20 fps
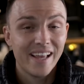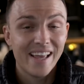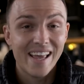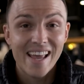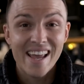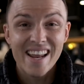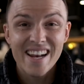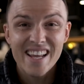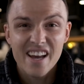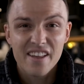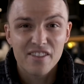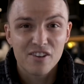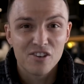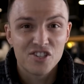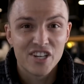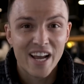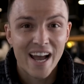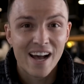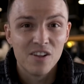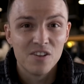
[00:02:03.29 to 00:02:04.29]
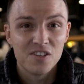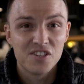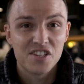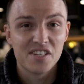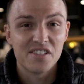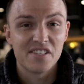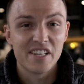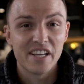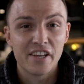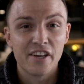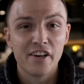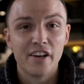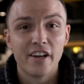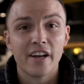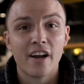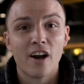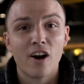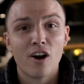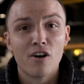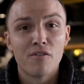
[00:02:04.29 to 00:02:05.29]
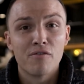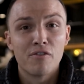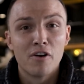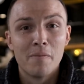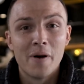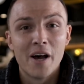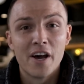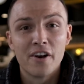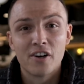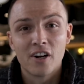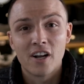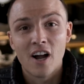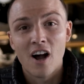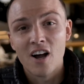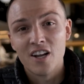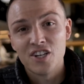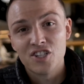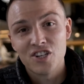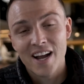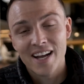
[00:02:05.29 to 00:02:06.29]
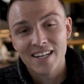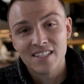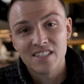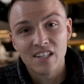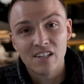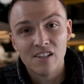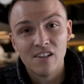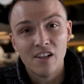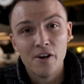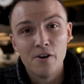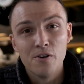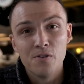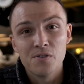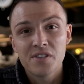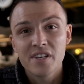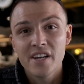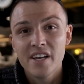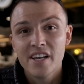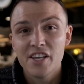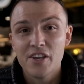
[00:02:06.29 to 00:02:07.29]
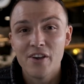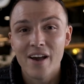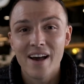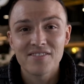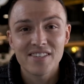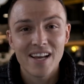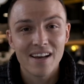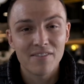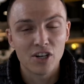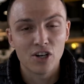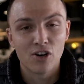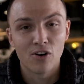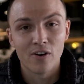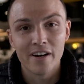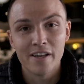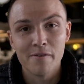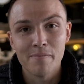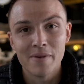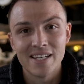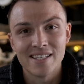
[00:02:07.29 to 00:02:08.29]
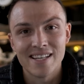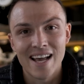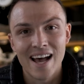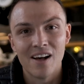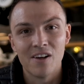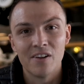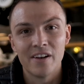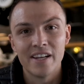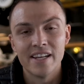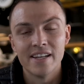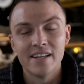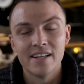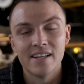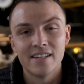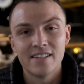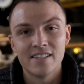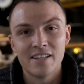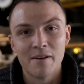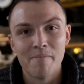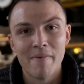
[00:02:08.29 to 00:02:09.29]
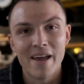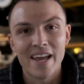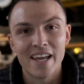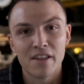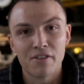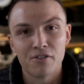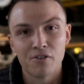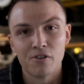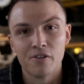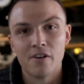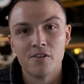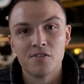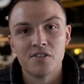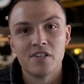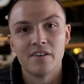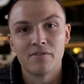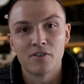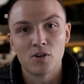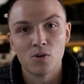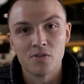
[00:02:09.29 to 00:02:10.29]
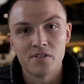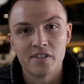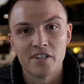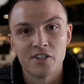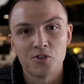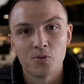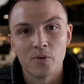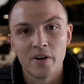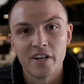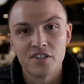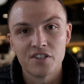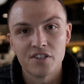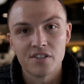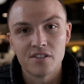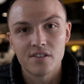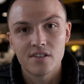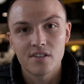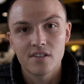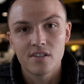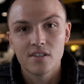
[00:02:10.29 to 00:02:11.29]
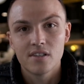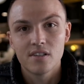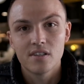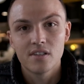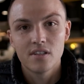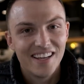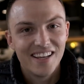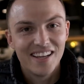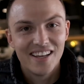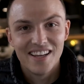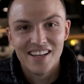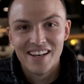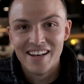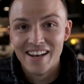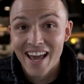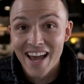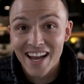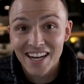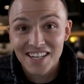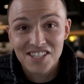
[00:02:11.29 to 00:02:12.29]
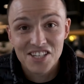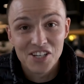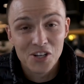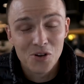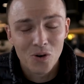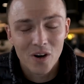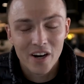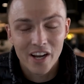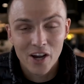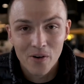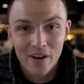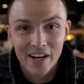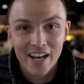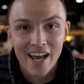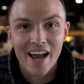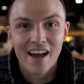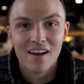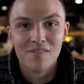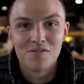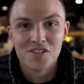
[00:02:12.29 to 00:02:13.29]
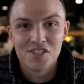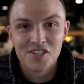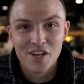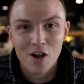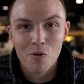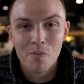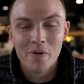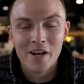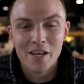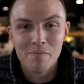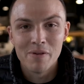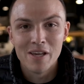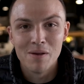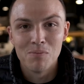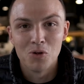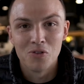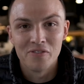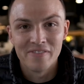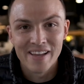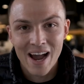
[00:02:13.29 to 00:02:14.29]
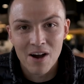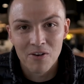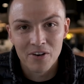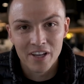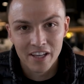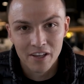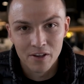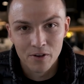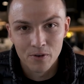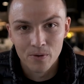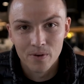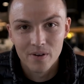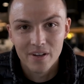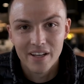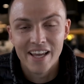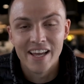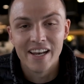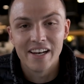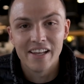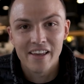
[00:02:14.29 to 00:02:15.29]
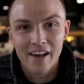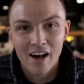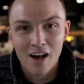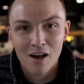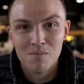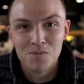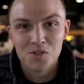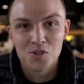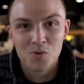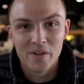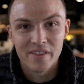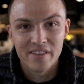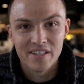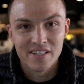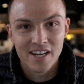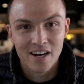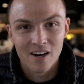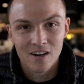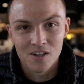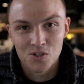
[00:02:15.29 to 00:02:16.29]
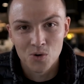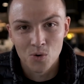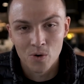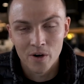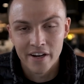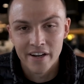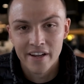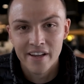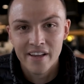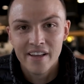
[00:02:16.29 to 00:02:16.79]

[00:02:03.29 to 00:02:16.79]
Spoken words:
any other challenges that could occur from under contract to close, you have to have a gritty mentality to make it through those difficult situations. Next, you are going to have so many people doubting you. It comes with the territory.